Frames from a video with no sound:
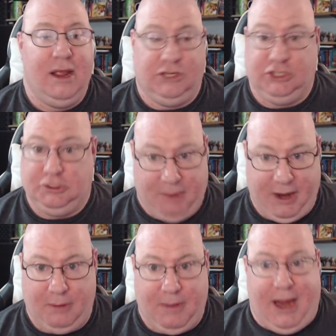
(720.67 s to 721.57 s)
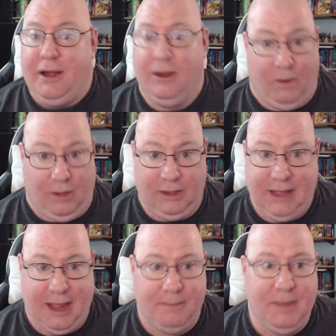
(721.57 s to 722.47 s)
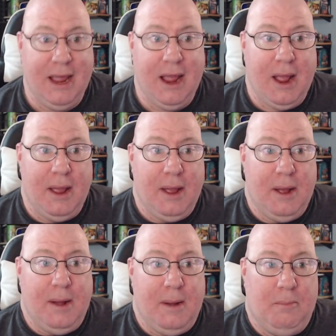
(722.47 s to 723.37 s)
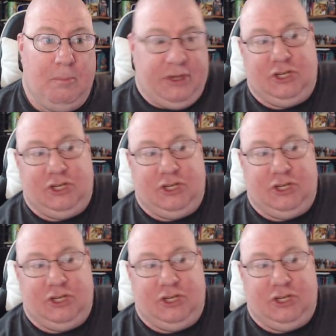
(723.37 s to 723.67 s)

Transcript: Spider-Man and all of them. But